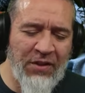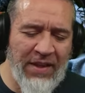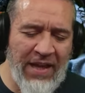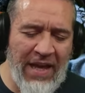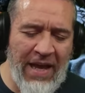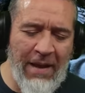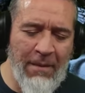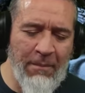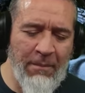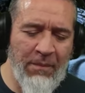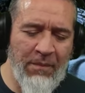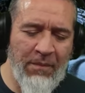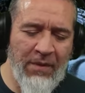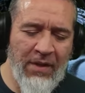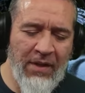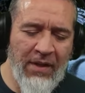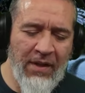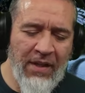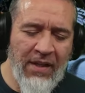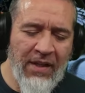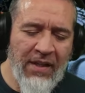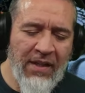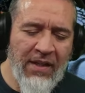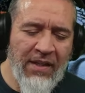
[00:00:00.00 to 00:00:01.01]
to them,
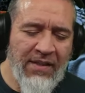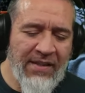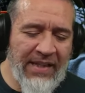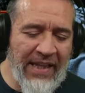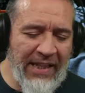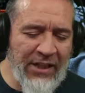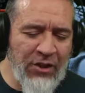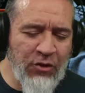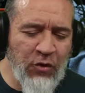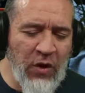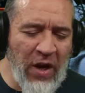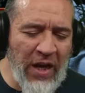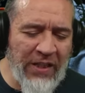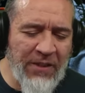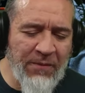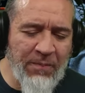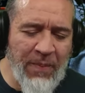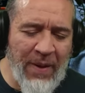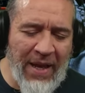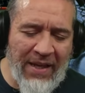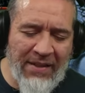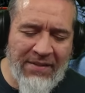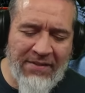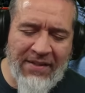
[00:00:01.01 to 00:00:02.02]
they
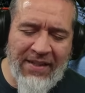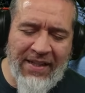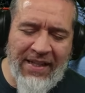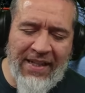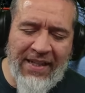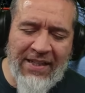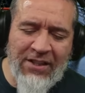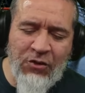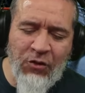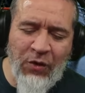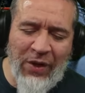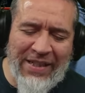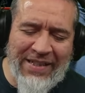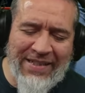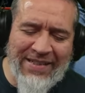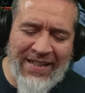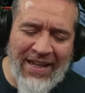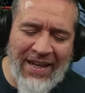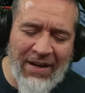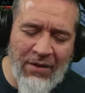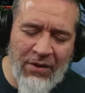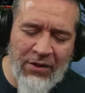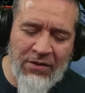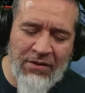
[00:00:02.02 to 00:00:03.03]
trespass into a
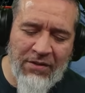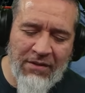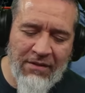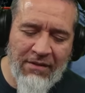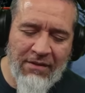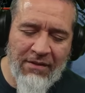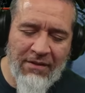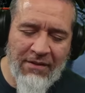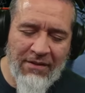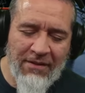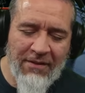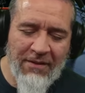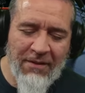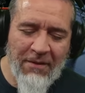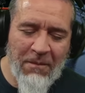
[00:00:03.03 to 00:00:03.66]
territory.